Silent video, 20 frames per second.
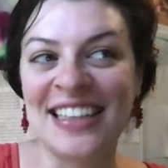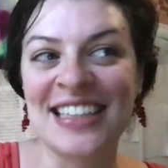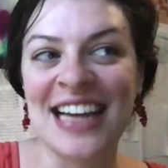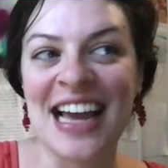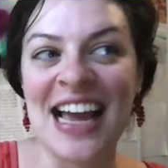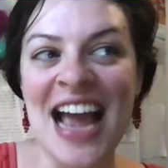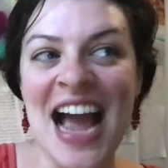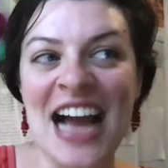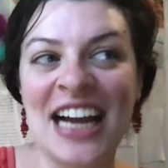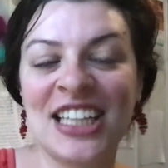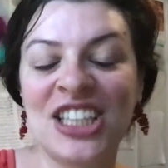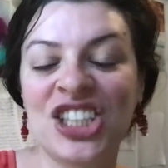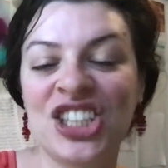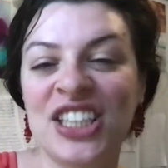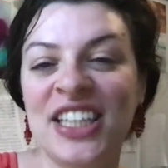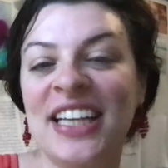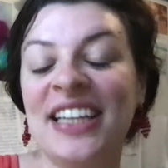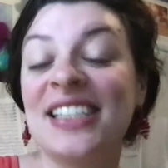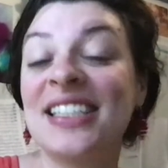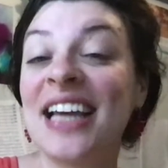I
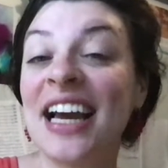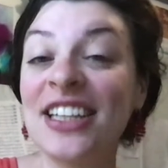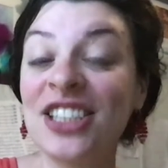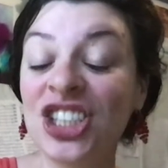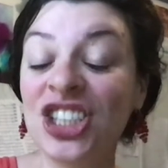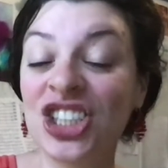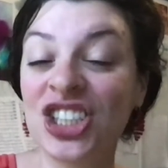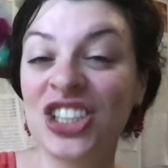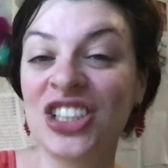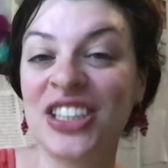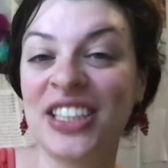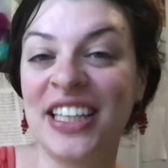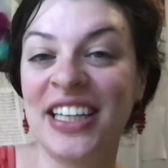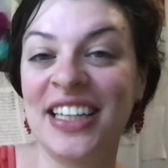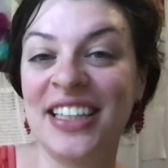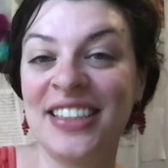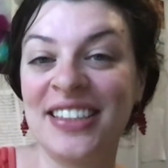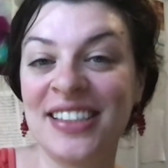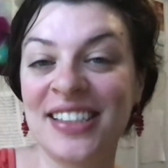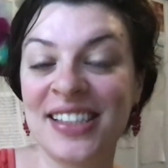actually
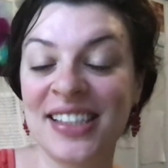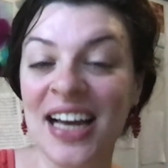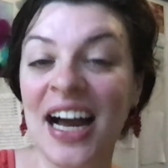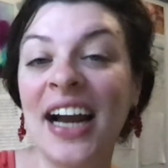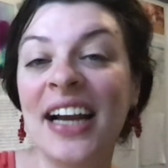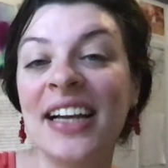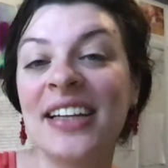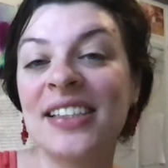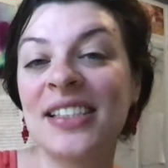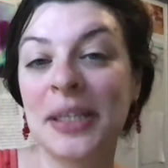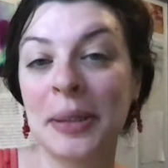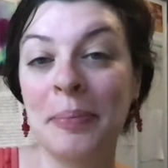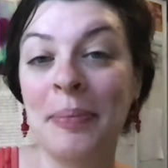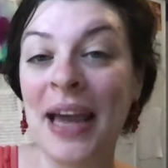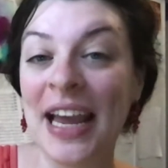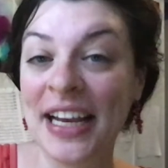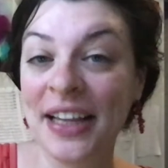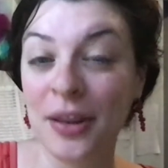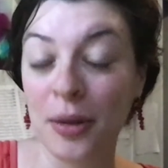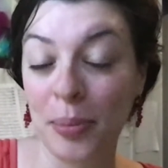intentionally decided to
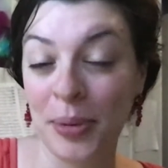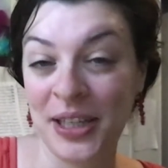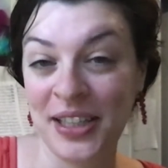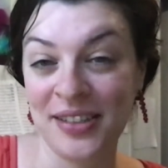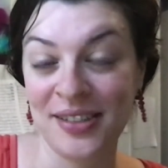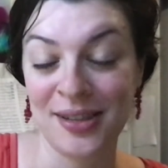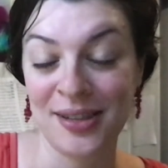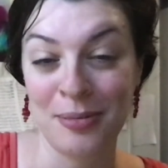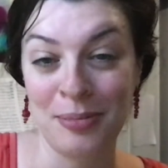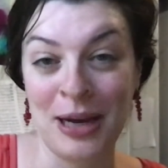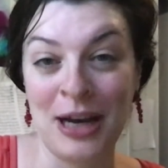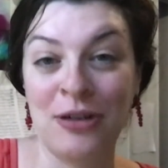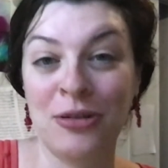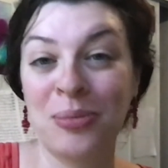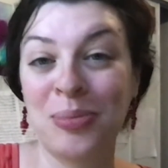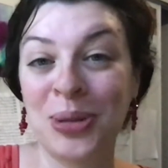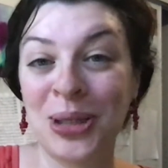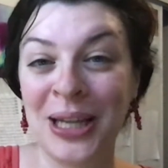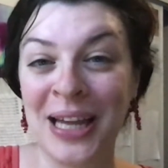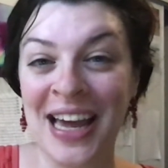make the piece about
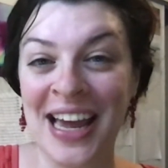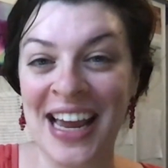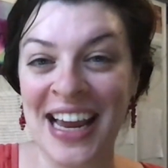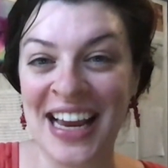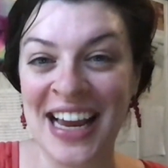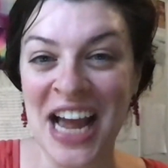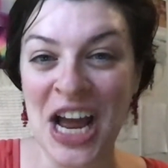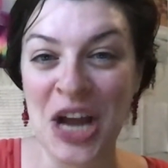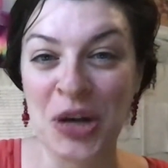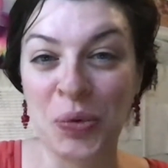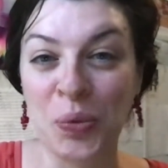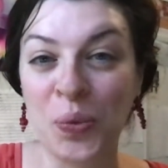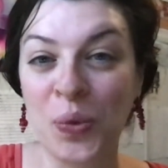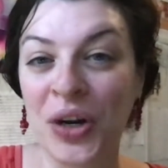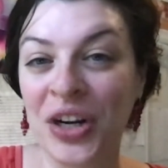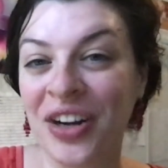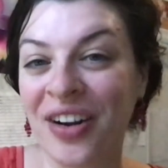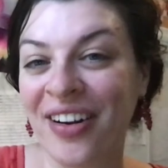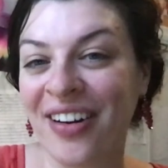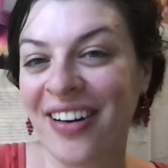play and
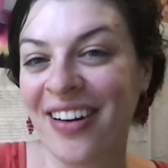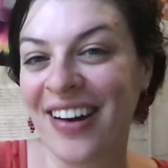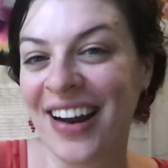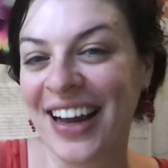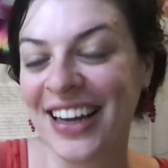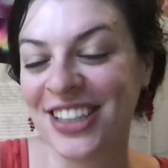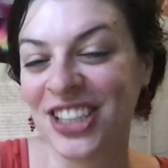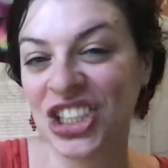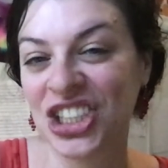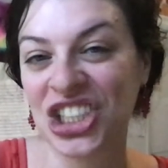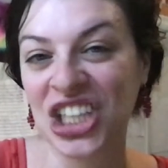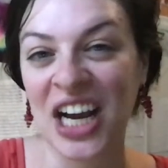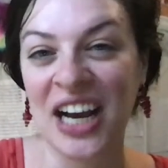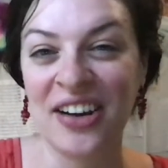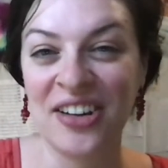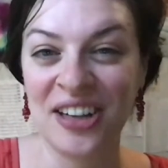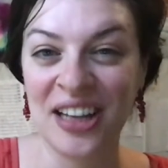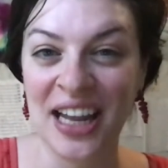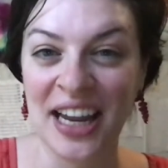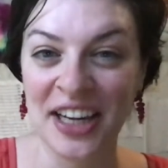wonder and
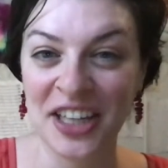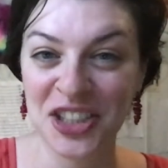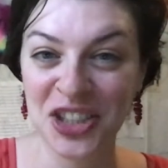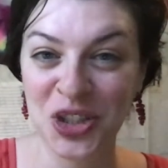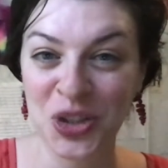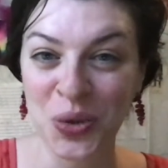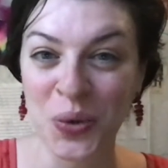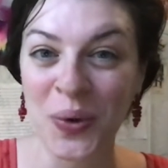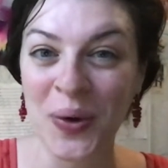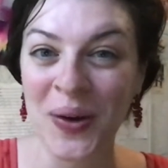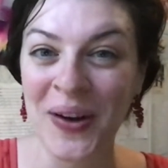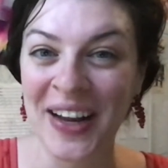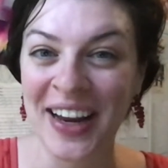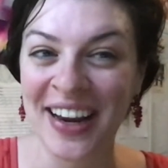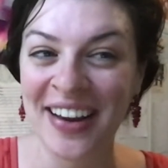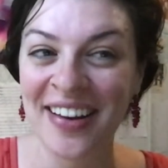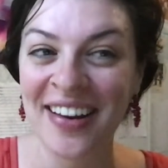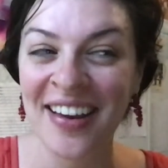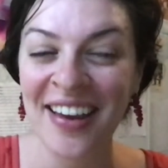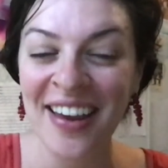childlike
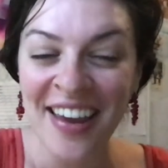joy.